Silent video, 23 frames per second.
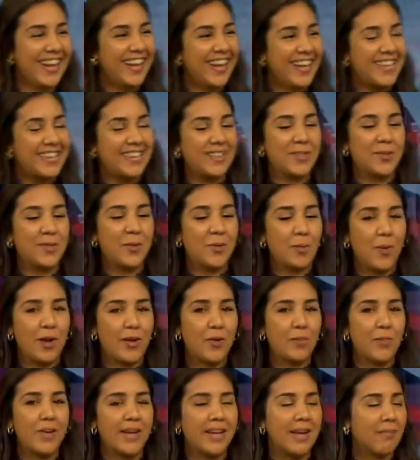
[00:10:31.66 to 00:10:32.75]
So when
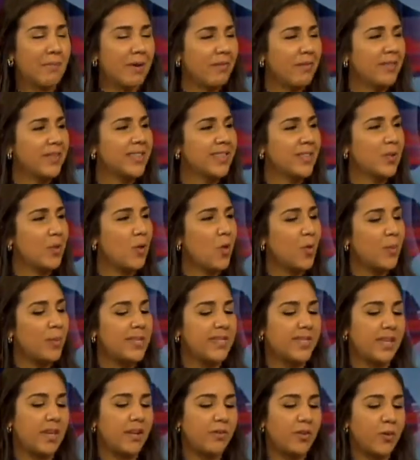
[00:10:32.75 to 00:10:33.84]
you're making muffins at home,
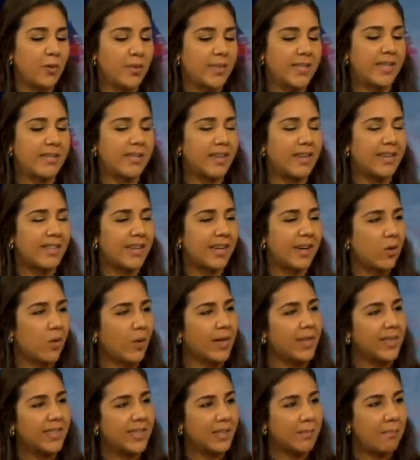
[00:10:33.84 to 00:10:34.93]
instead of using things like
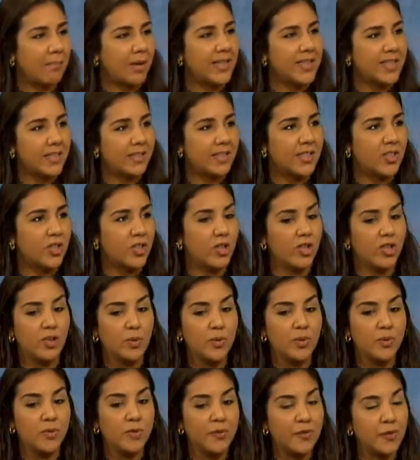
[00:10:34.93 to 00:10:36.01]
oils and butters, you could
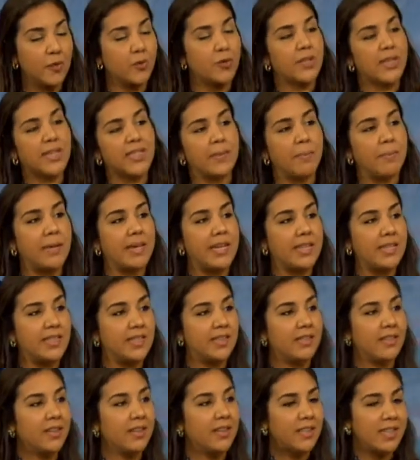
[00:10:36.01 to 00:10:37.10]
use fruit as a
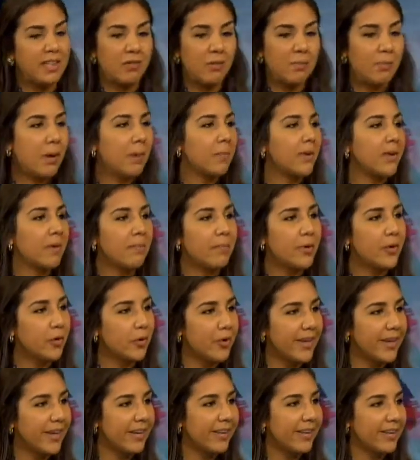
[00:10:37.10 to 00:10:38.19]
base. Even pumpkin
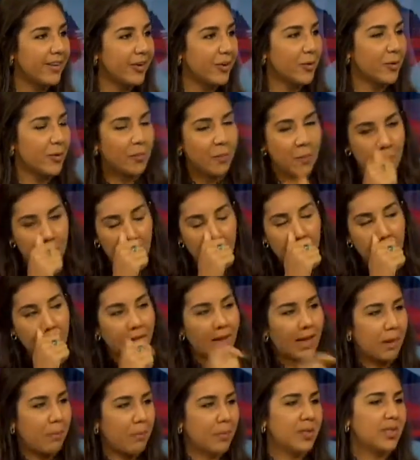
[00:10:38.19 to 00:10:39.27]
puree, you know,
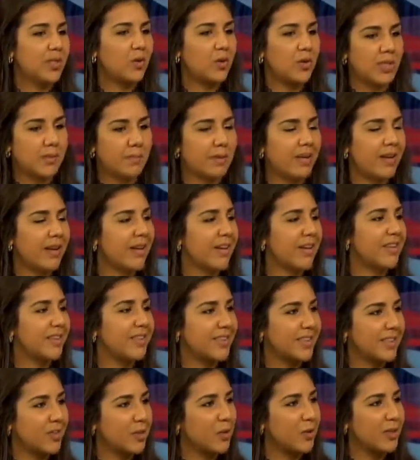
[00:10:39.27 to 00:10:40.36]
applesauce,
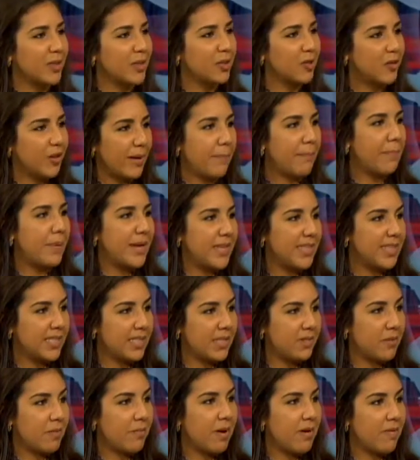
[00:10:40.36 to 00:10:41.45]
bananas. Those are great
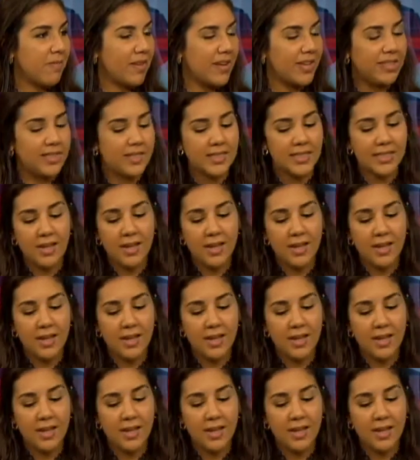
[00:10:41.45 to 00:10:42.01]
bases for muffins.